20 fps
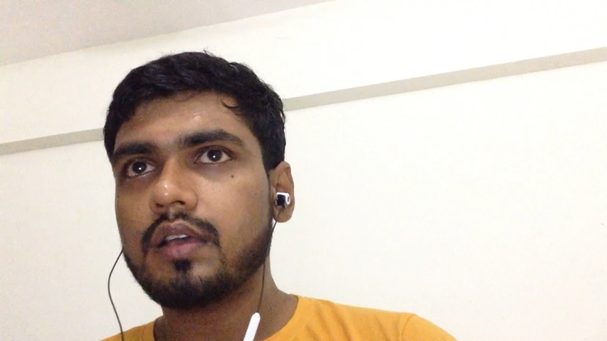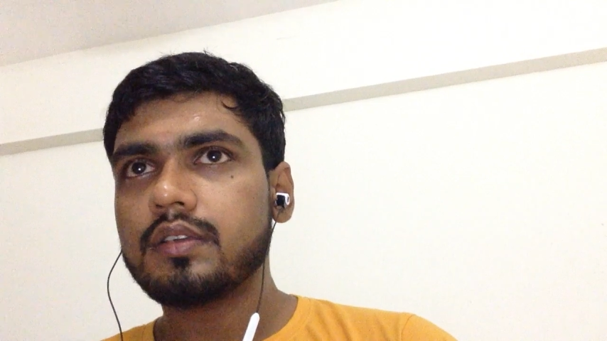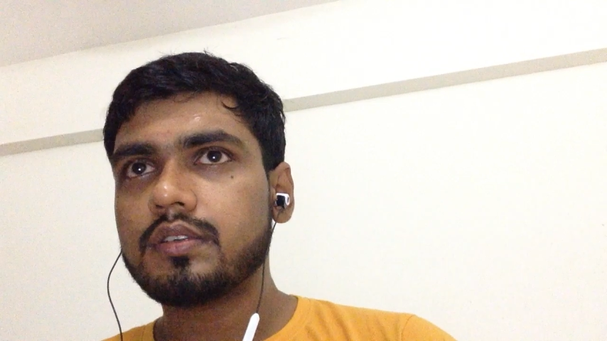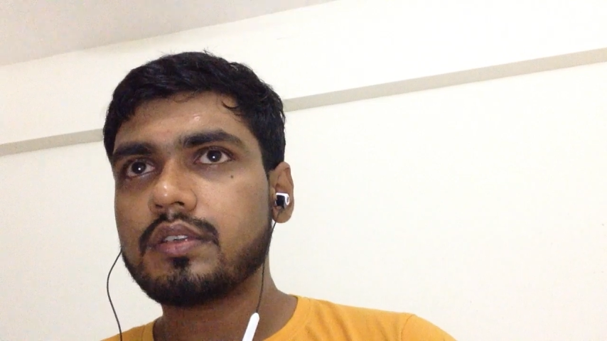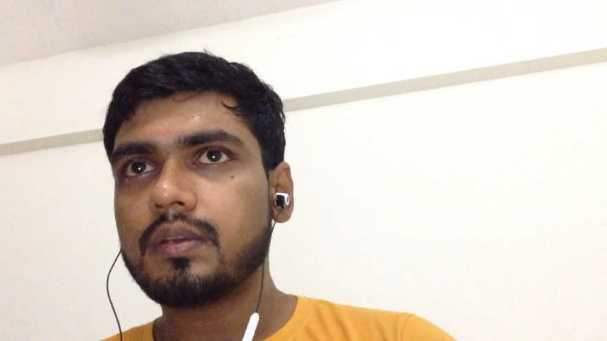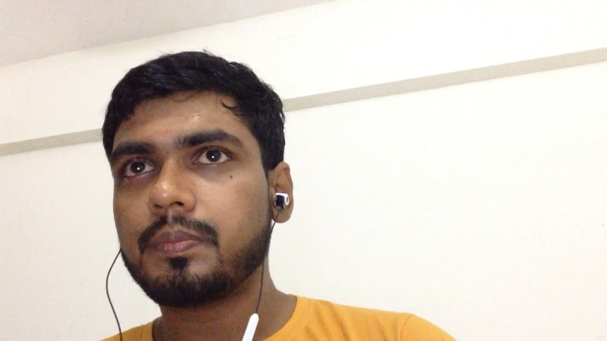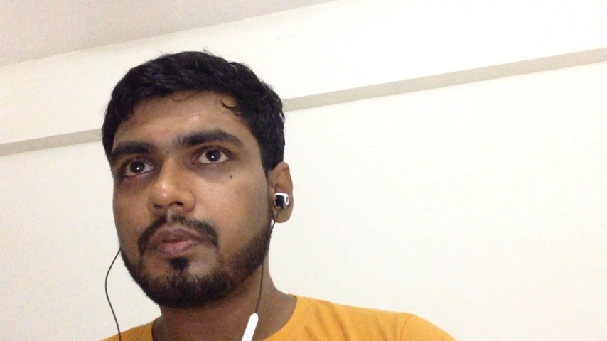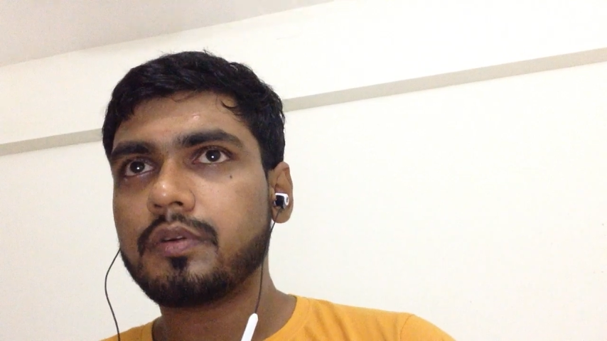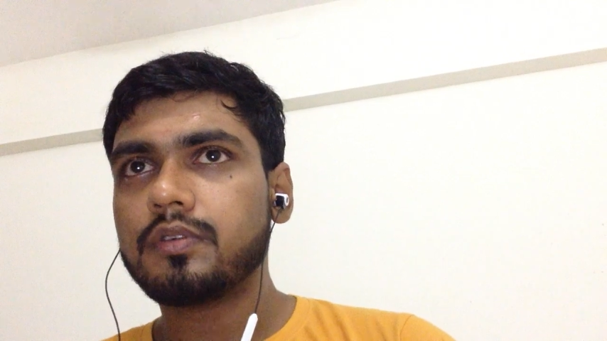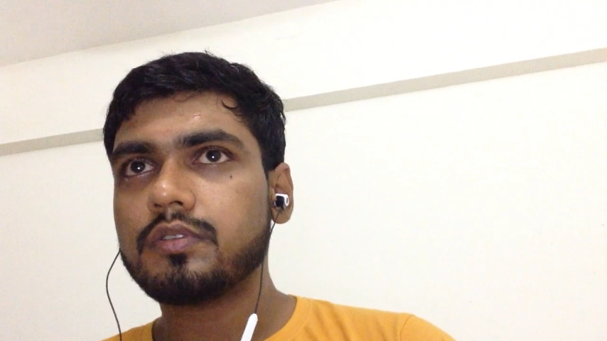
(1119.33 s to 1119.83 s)

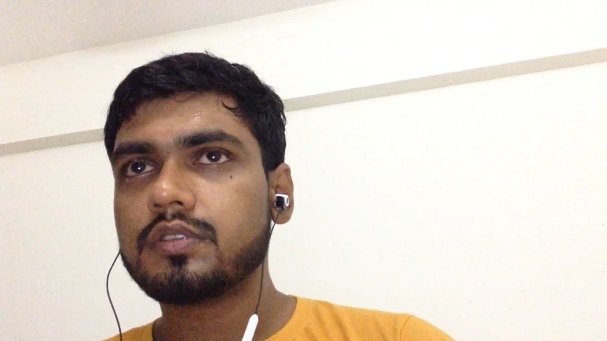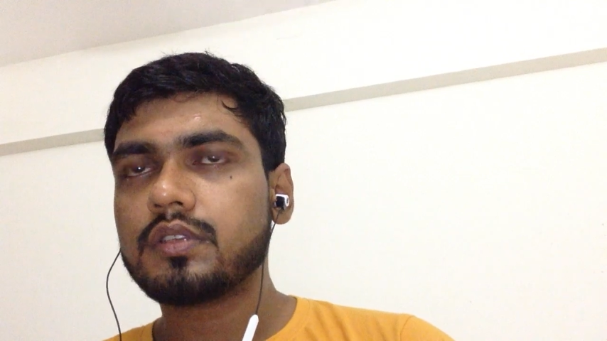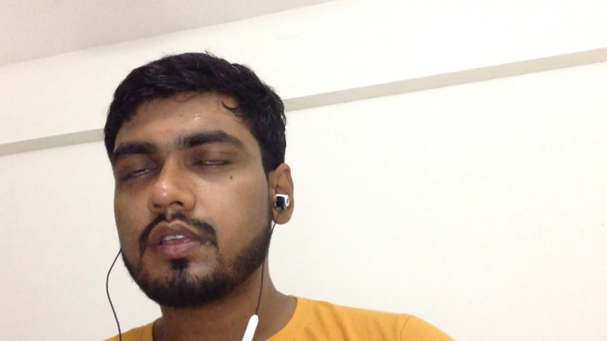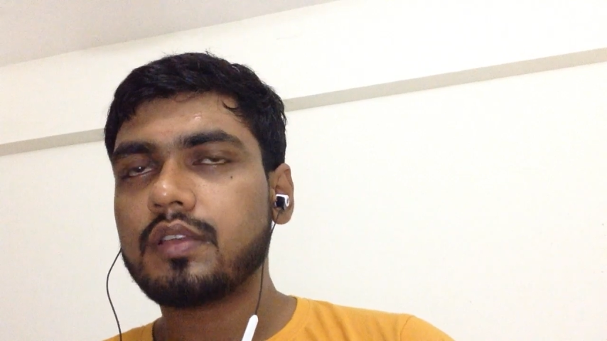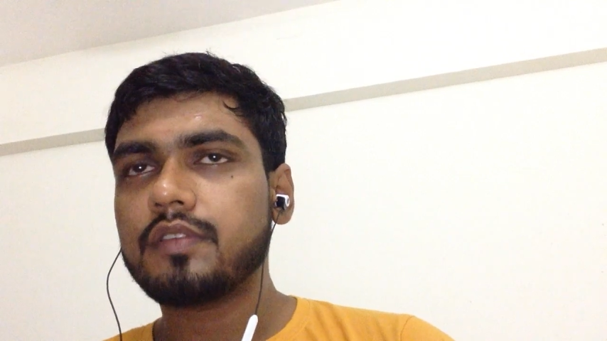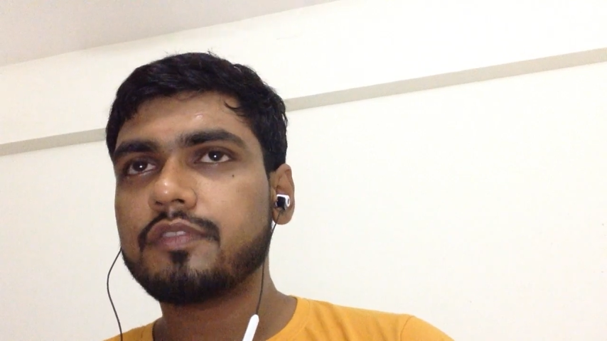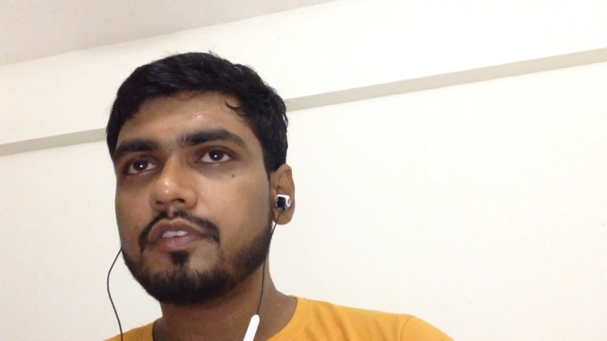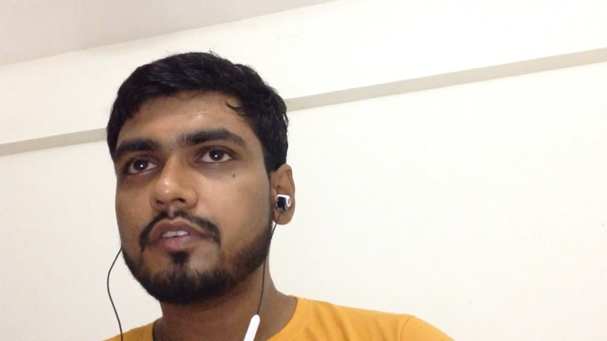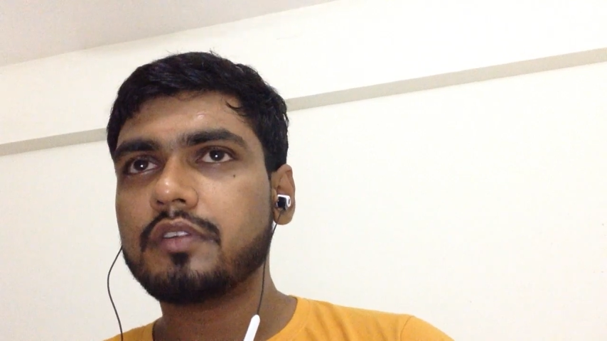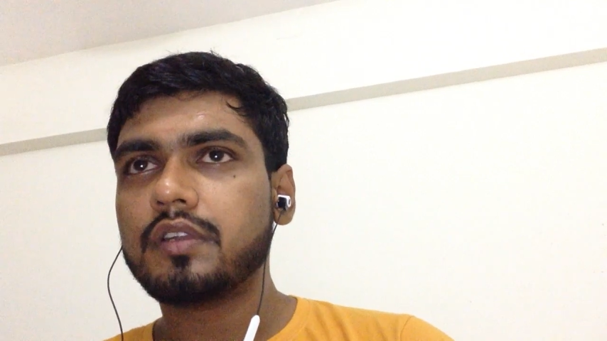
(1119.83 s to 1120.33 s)
suppose
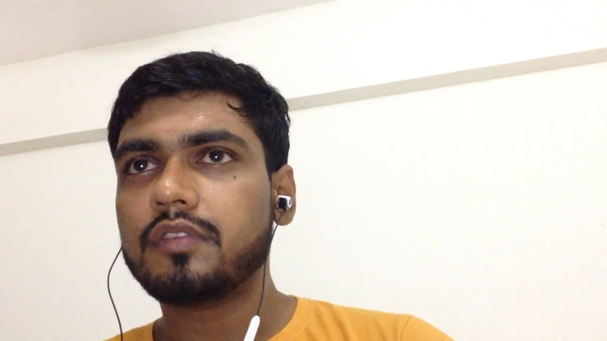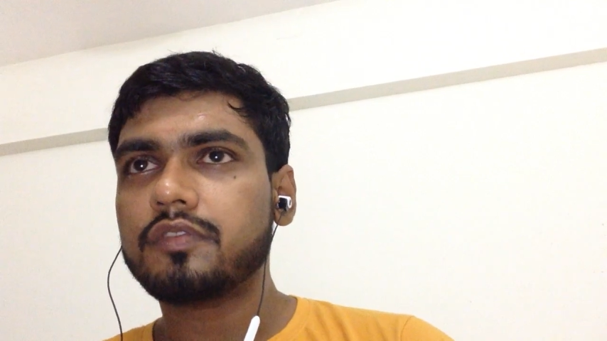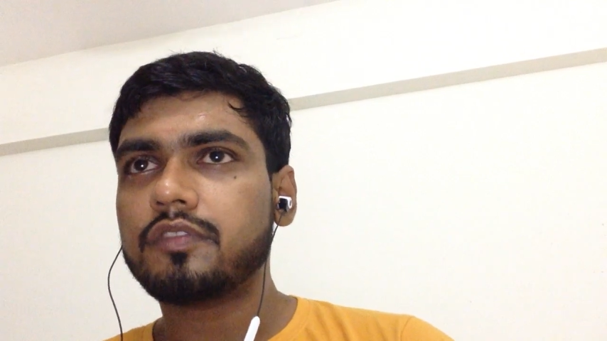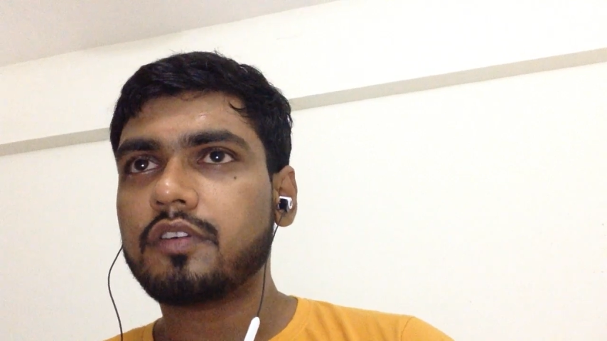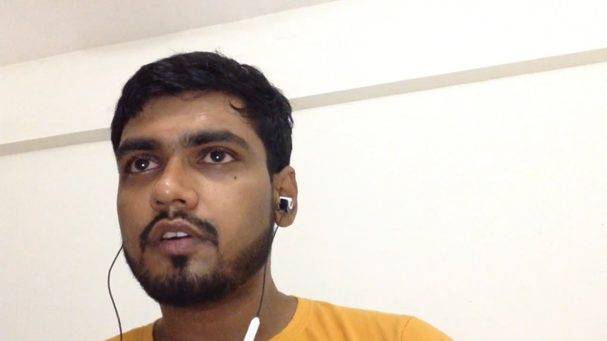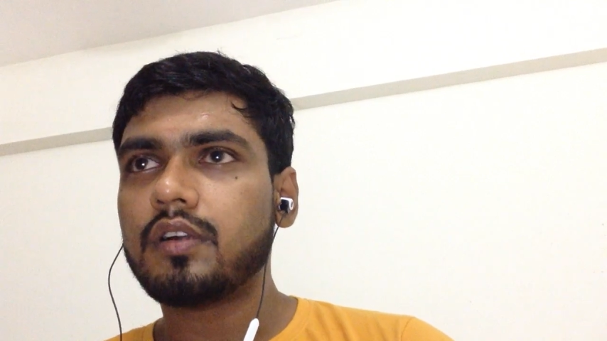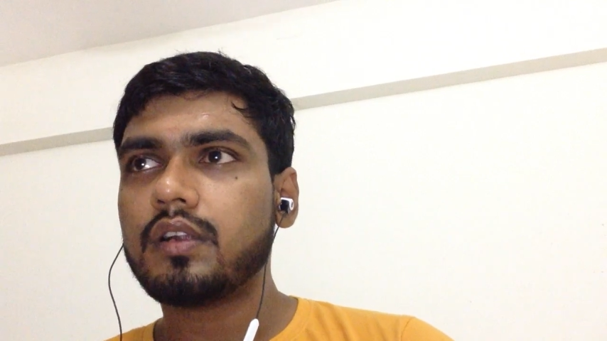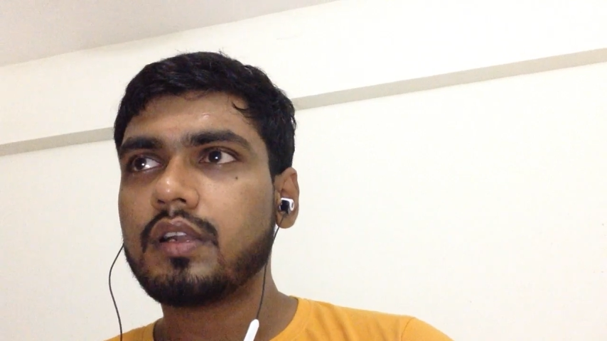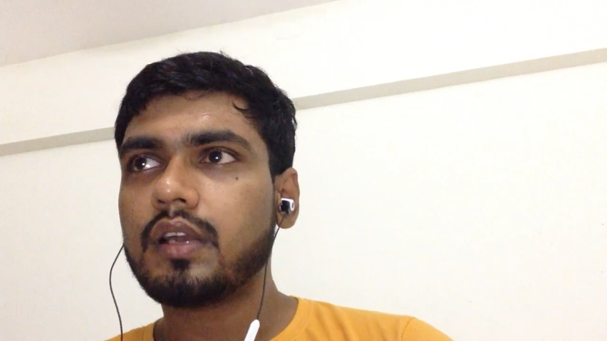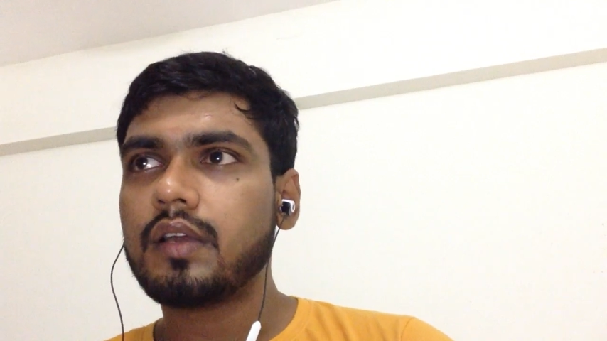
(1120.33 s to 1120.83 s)
if you default,